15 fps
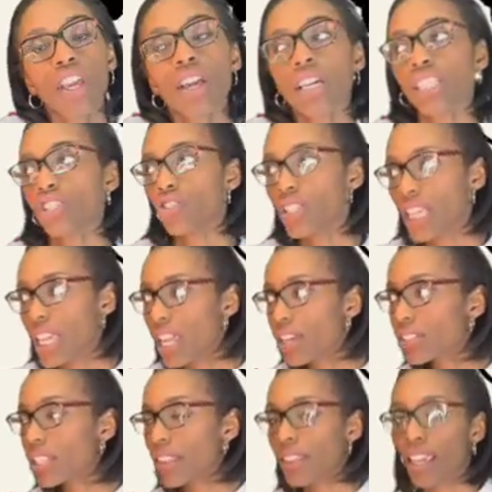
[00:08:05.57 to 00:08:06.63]
Because you see,
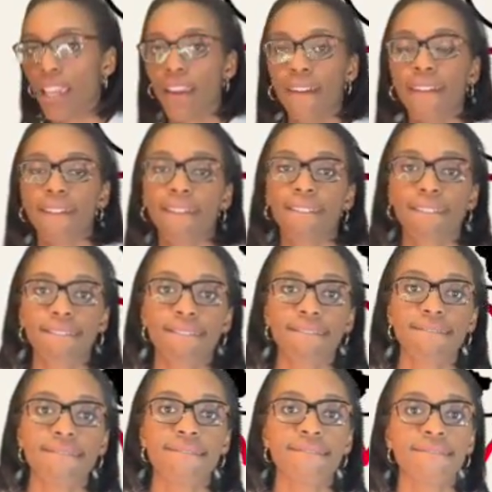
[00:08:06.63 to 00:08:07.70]
here's the thing.
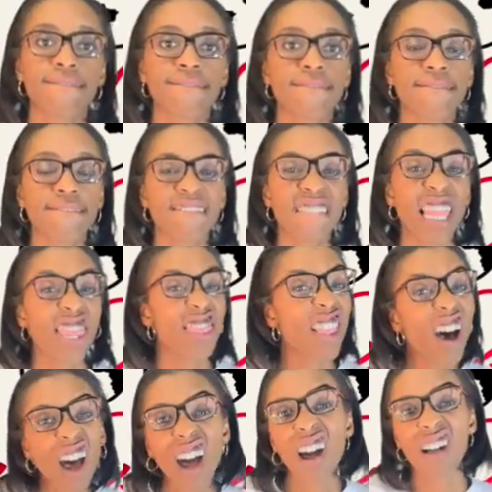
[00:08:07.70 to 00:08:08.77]

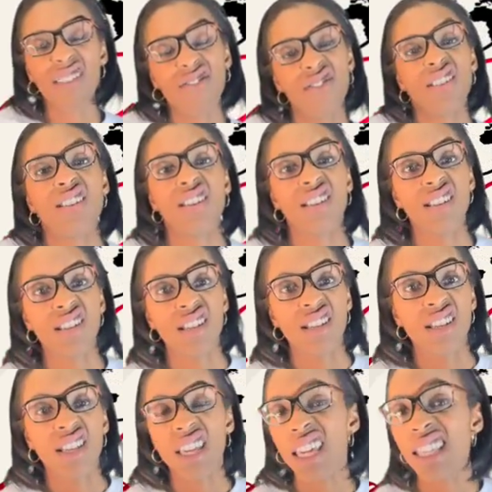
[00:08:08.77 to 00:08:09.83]
Love
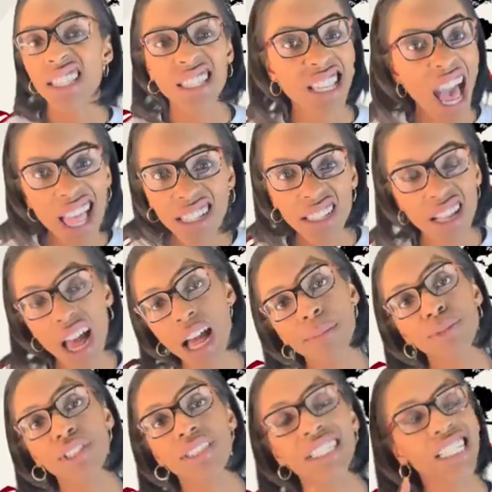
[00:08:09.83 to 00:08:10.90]
is not an
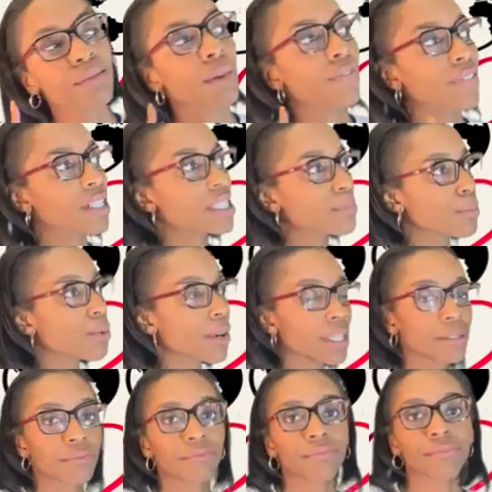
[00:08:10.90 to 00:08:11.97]
option. That's my first point.